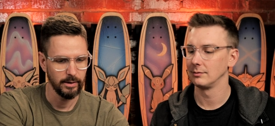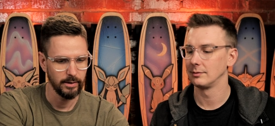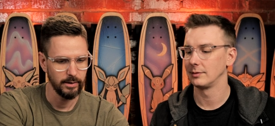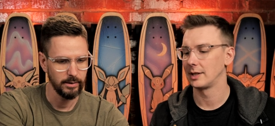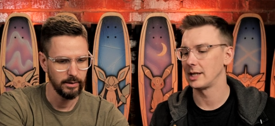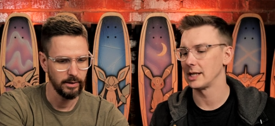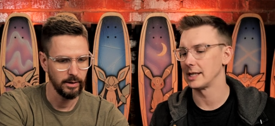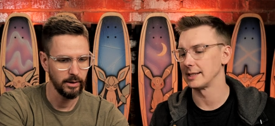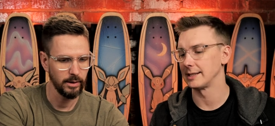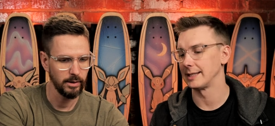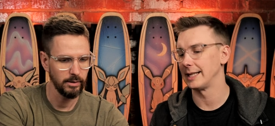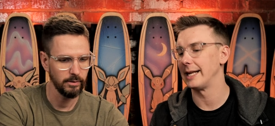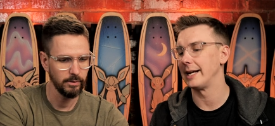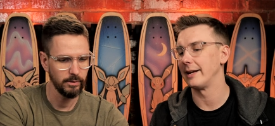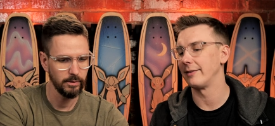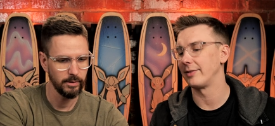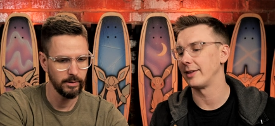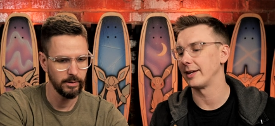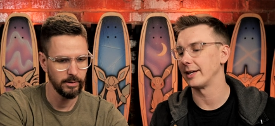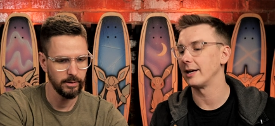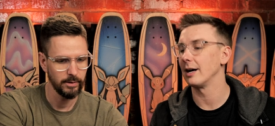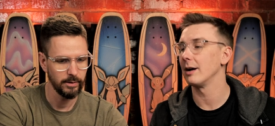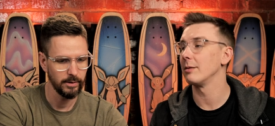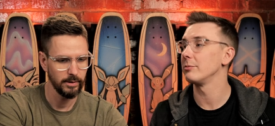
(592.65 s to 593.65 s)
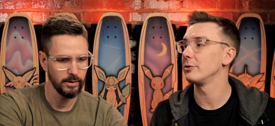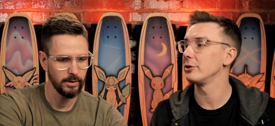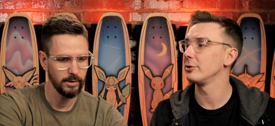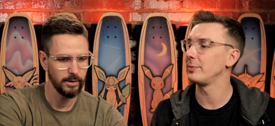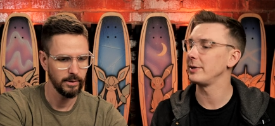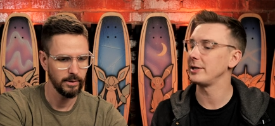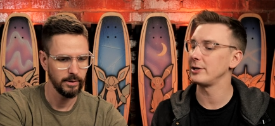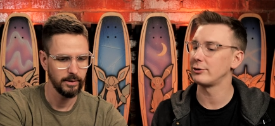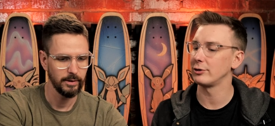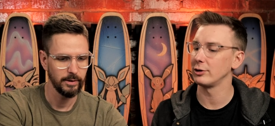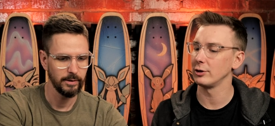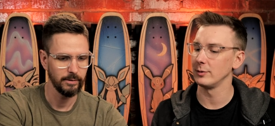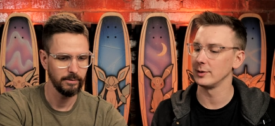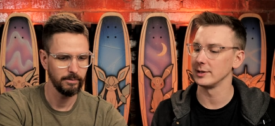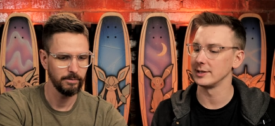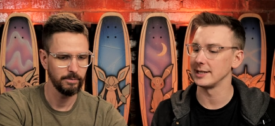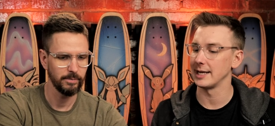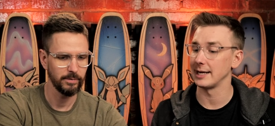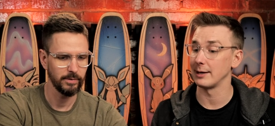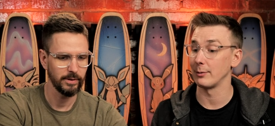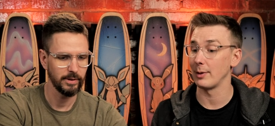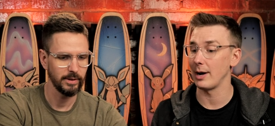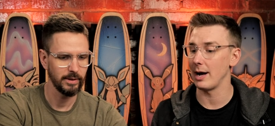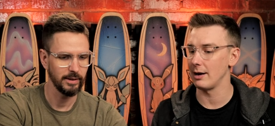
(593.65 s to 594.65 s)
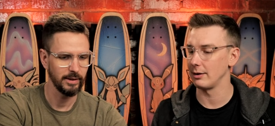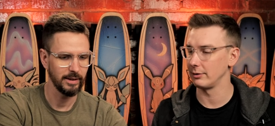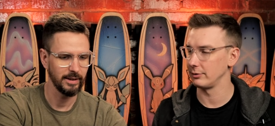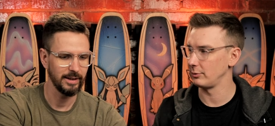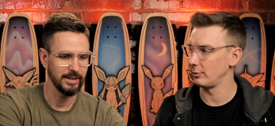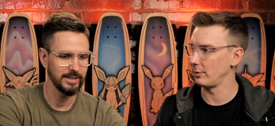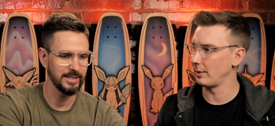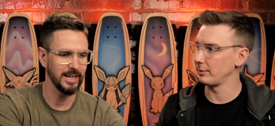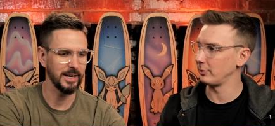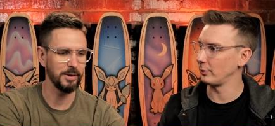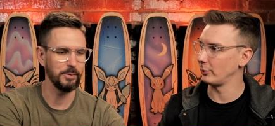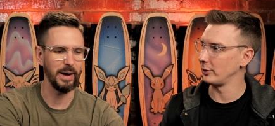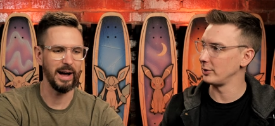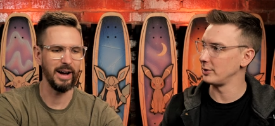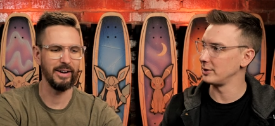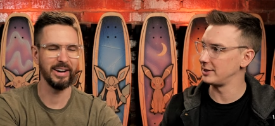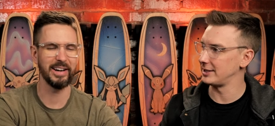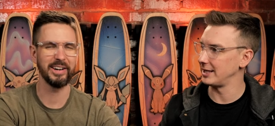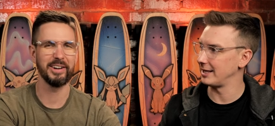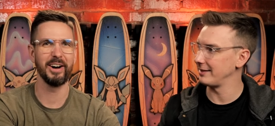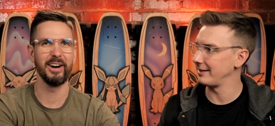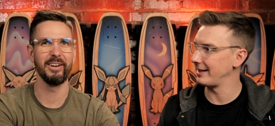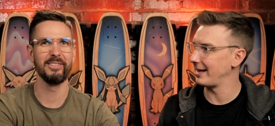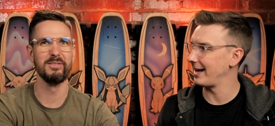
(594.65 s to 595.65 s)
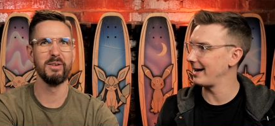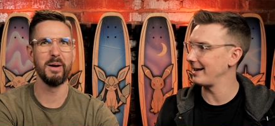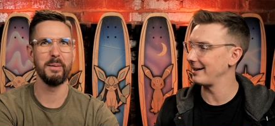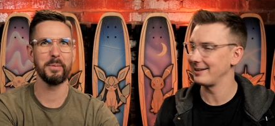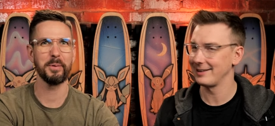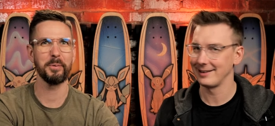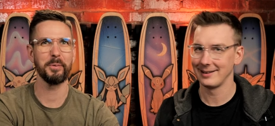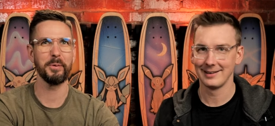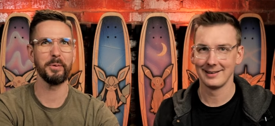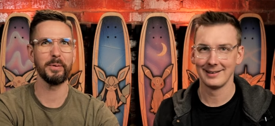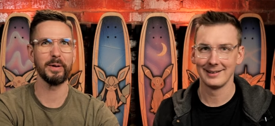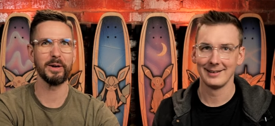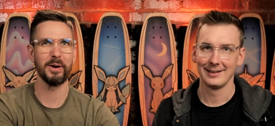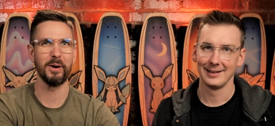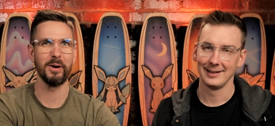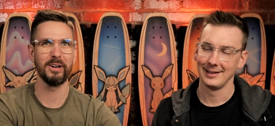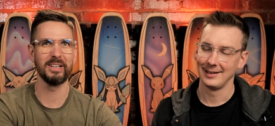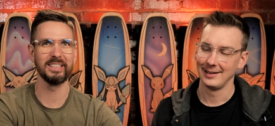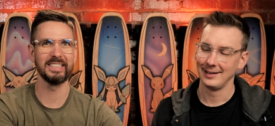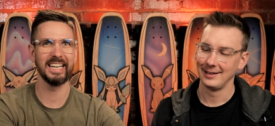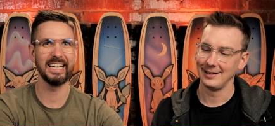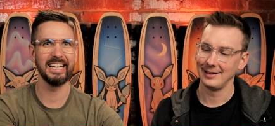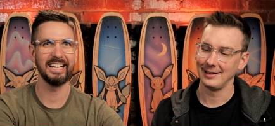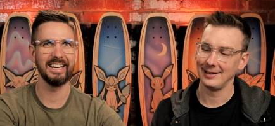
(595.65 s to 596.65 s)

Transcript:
Speaker 1: Because yeah. then if they come to be true, it's like wow. It's like wow. I that? remember when we called